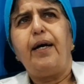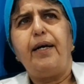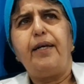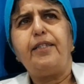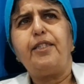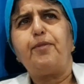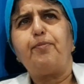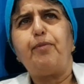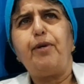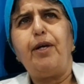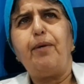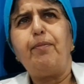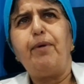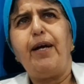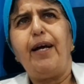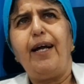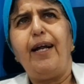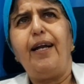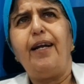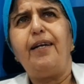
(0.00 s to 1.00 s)
Sperm
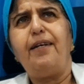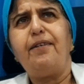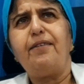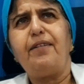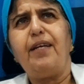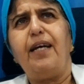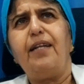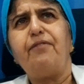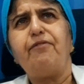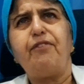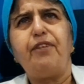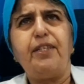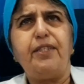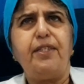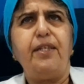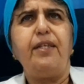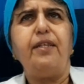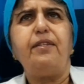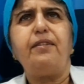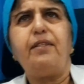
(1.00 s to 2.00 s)
health and
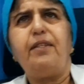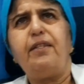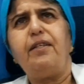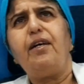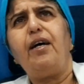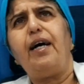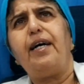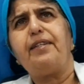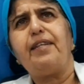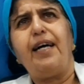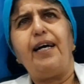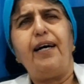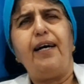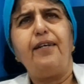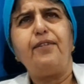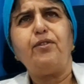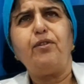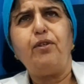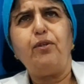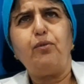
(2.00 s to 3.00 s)
fertility,
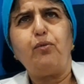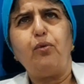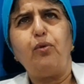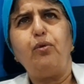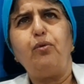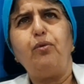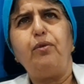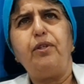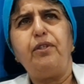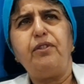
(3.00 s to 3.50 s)
as I told you,